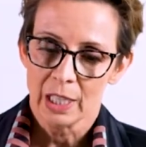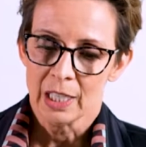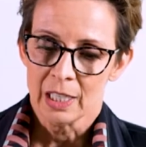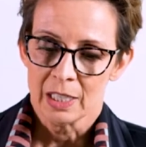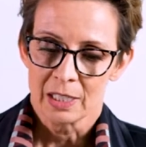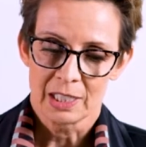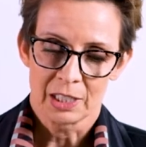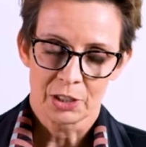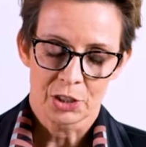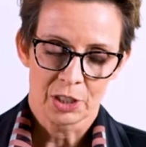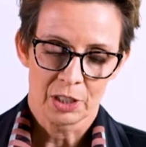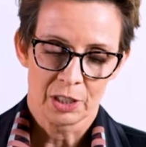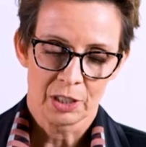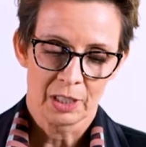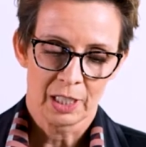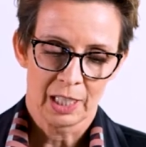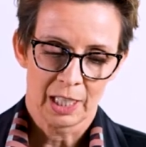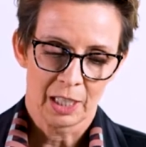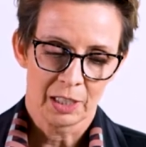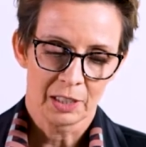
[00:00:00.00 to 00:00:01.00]
session
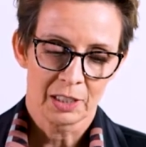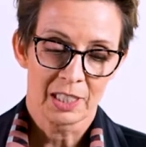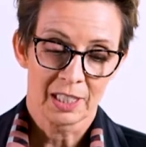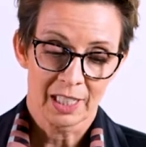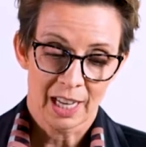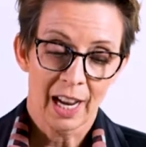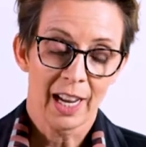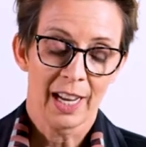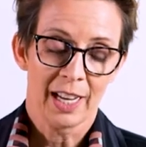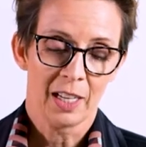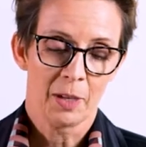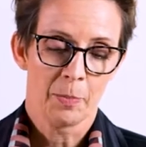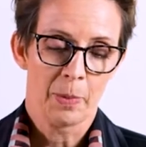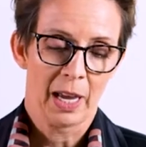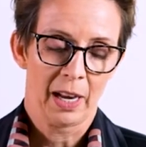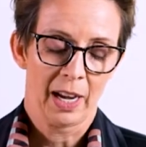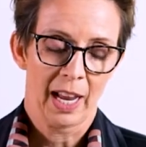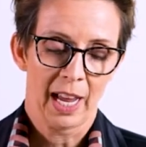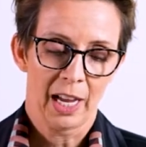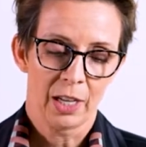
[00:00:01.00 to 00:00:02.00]
today
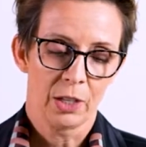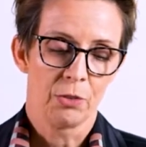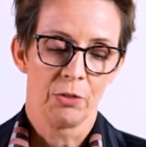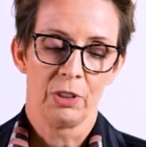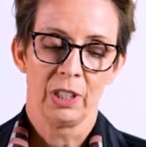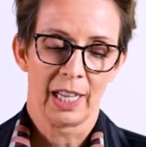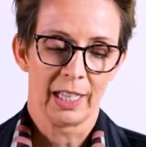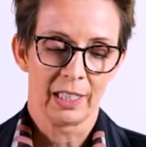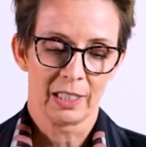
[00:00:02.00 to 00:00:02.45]
about how you relate